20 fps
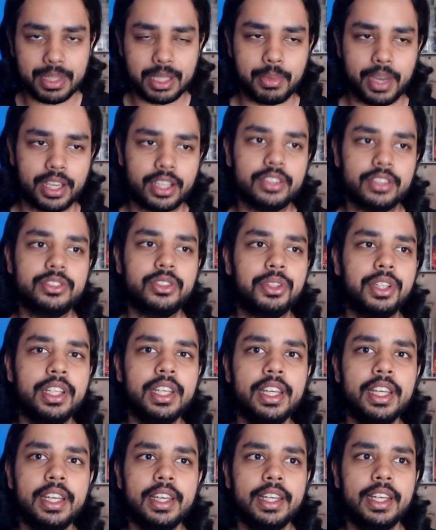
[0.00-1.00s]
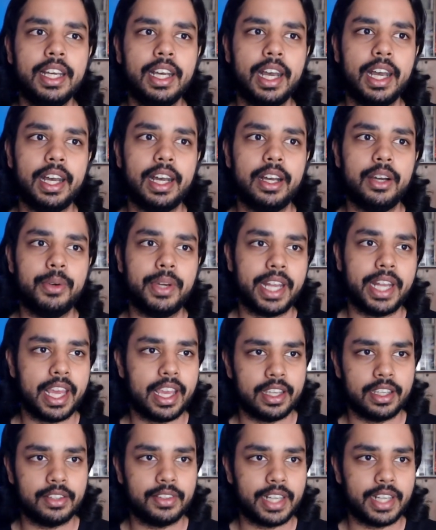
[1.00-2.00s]
microphone uh, when
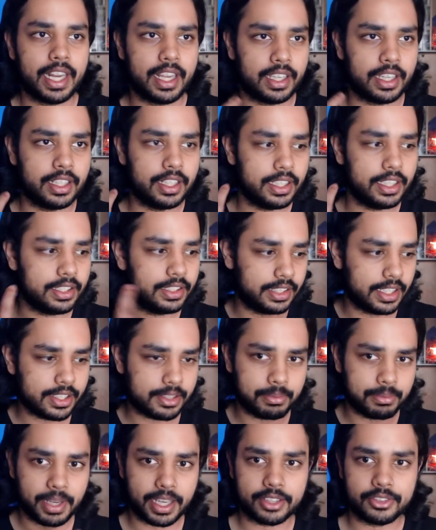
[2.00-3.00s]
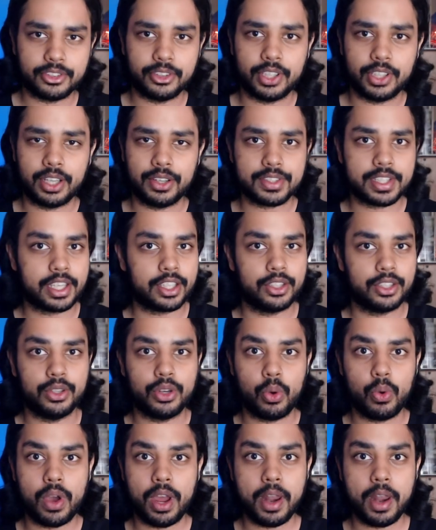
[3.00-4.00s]
I when I heard this microphone, I was like, you
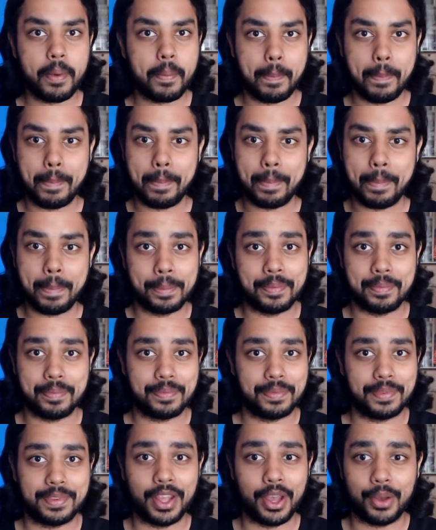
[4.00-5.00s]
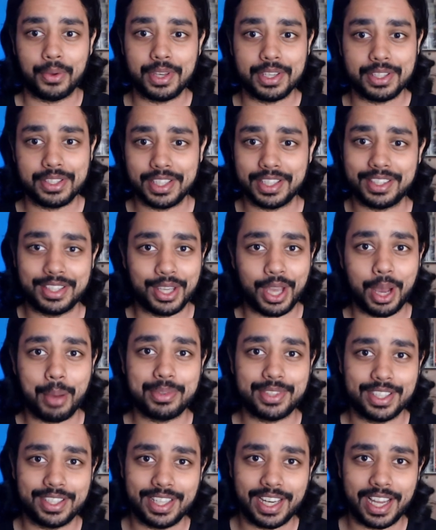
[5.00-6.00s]
know what? No, it's just the
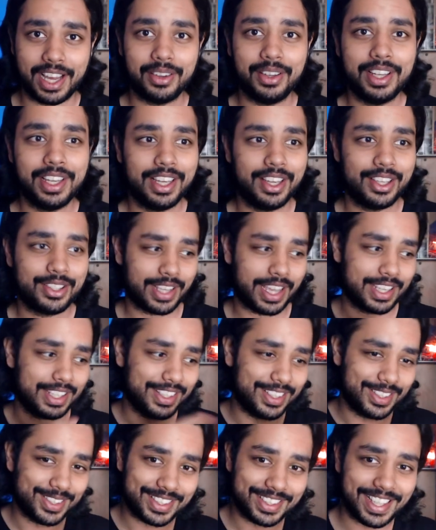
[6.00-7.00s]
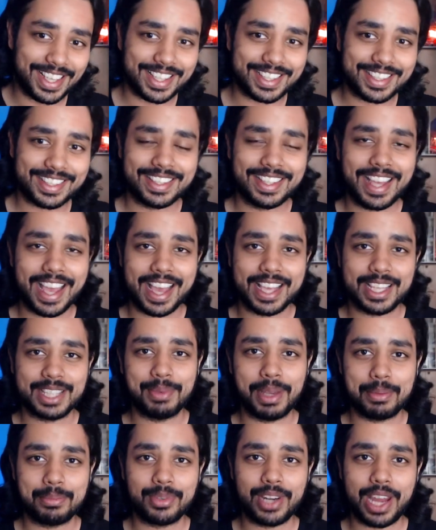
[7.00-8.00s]
opposite now. So I use this as
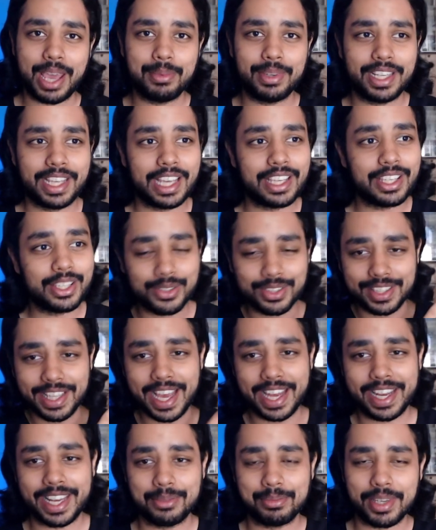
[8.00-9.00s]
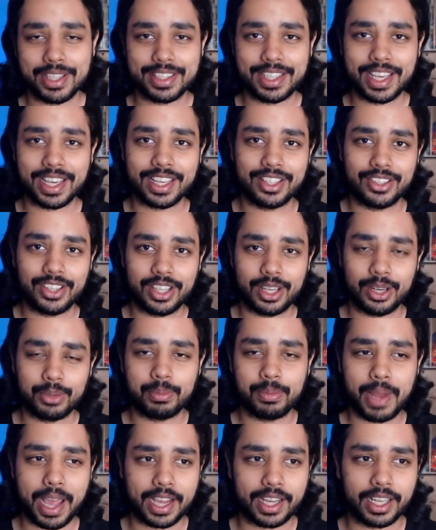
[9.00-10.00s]
my primary. I use that as my secondary or
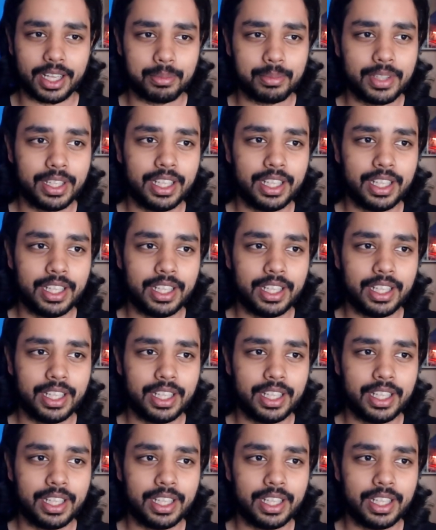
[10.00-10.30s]
backup.